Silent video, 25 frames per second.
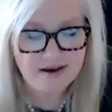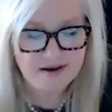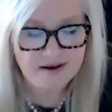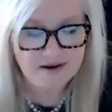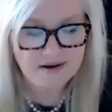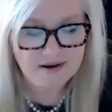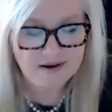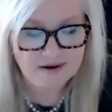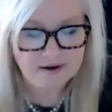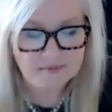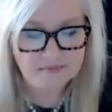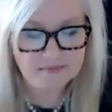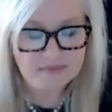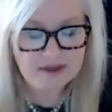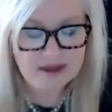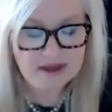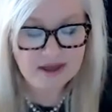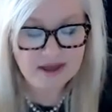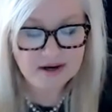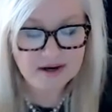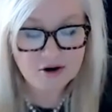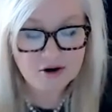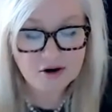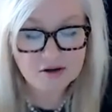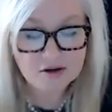
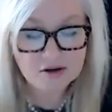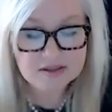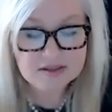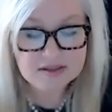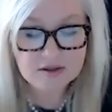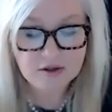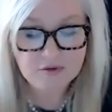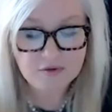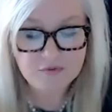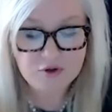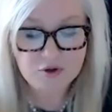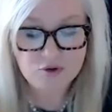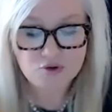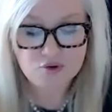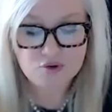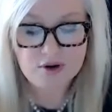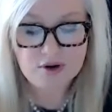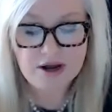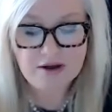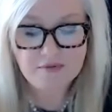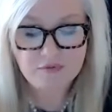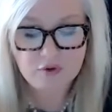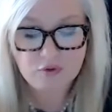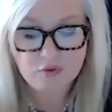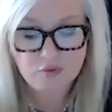And also, if you
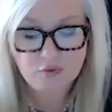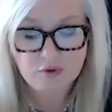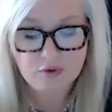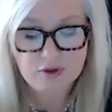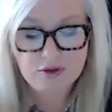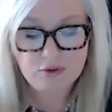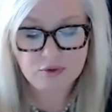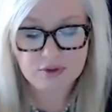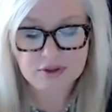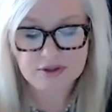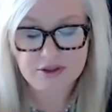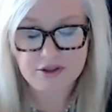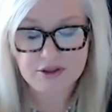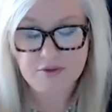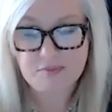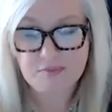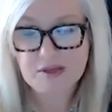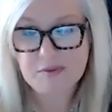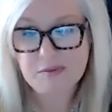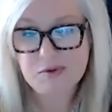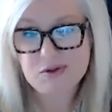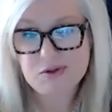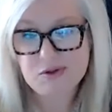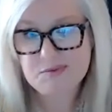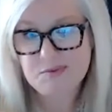travel frequently,
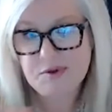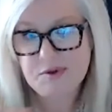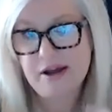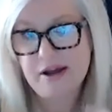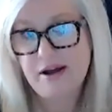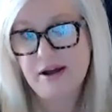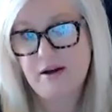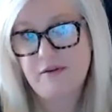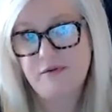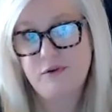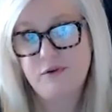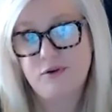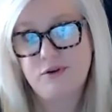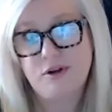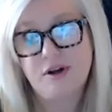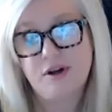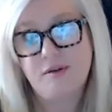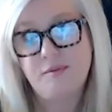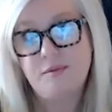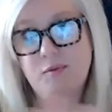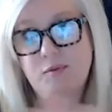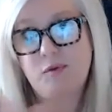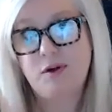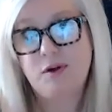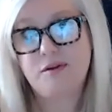maybe you spend half your time
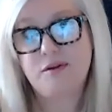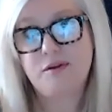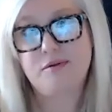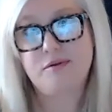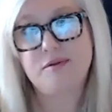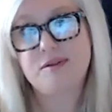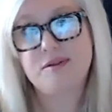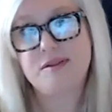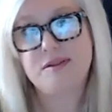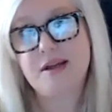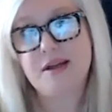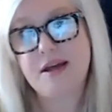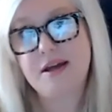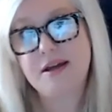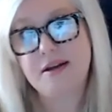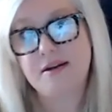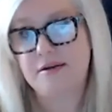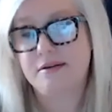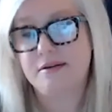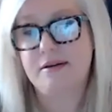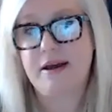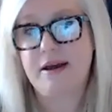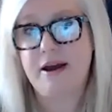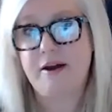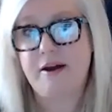in one state
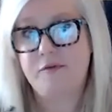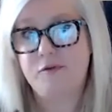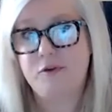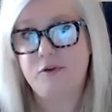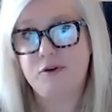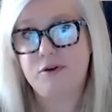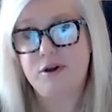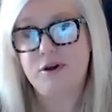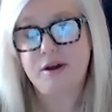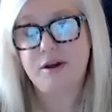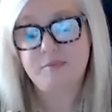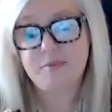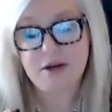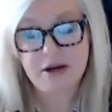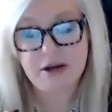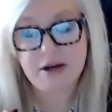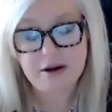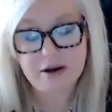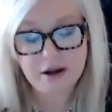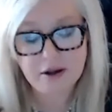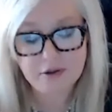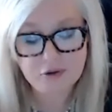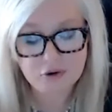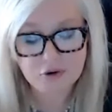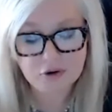and half your time in
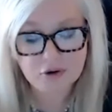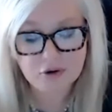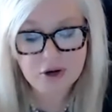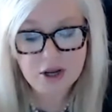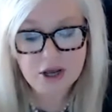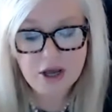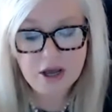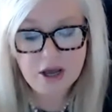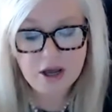another,